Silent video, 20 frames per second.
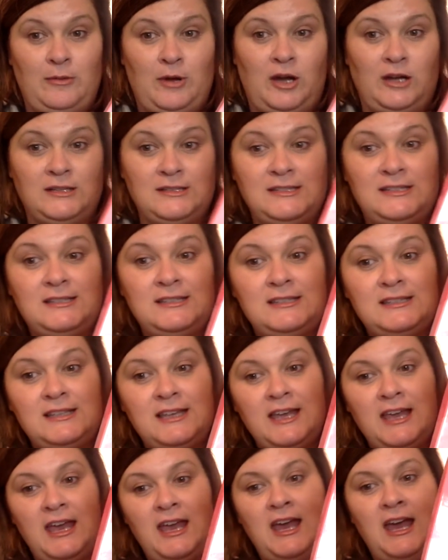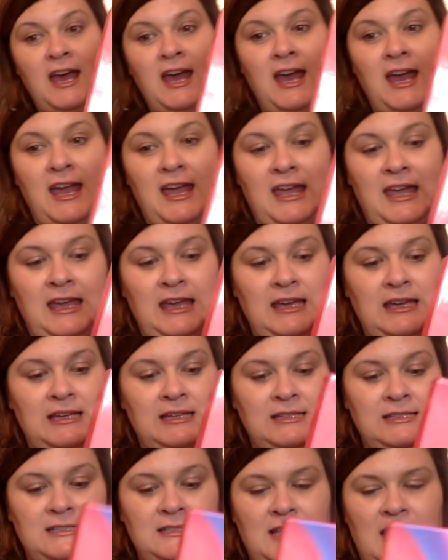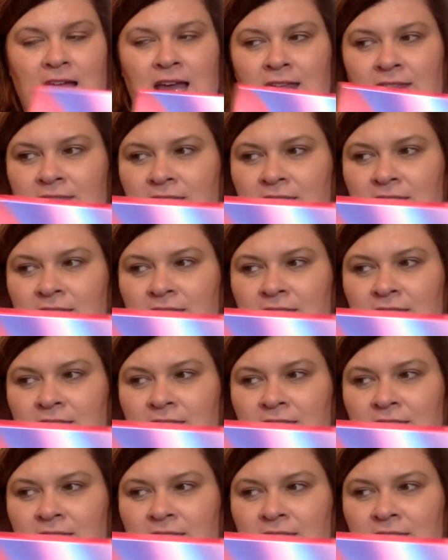boxes. And I